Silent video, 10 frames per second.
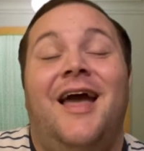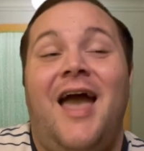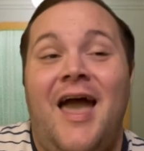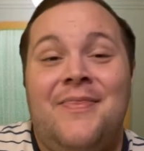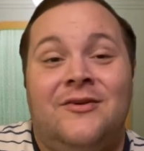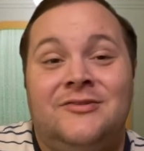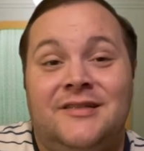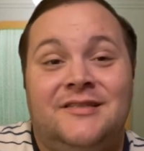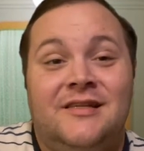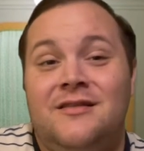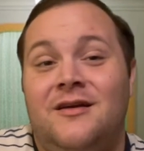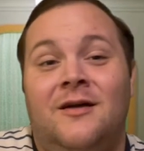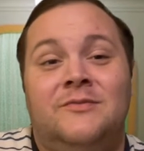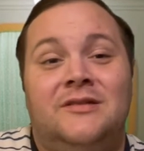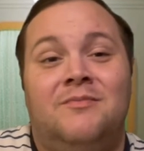And there's a scene that
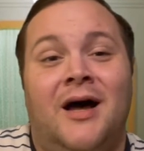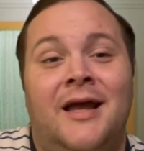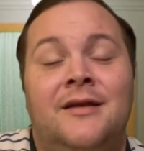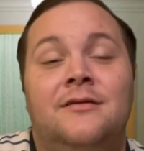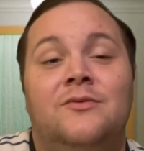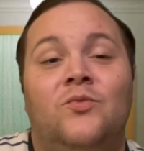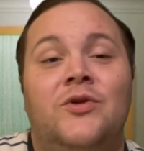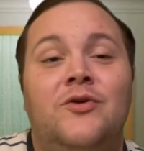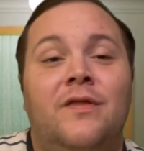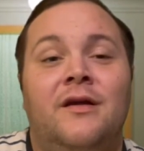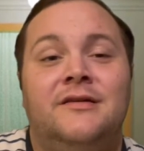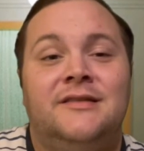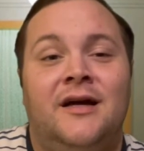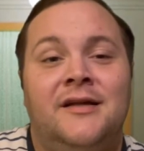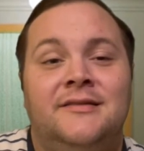comes to mind when you think of
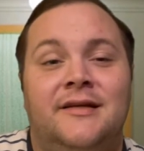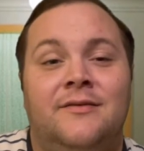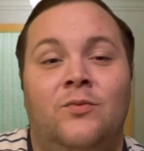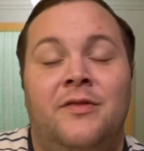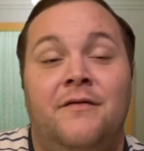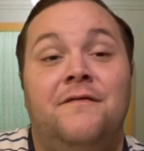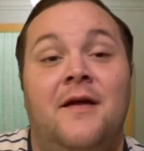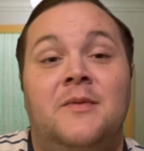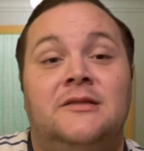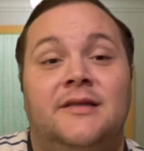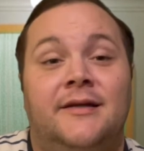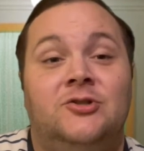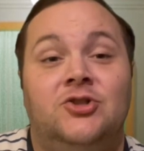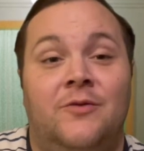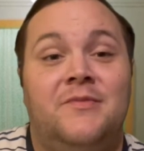Signs, like the famous like
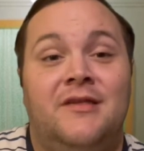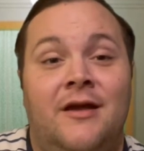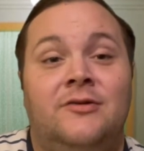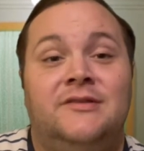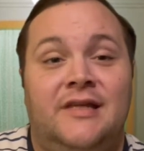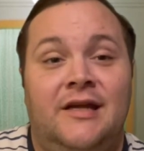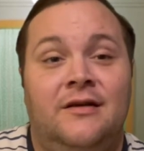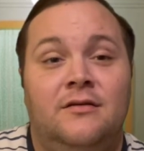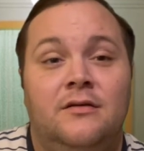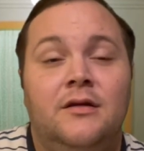jump scare scene.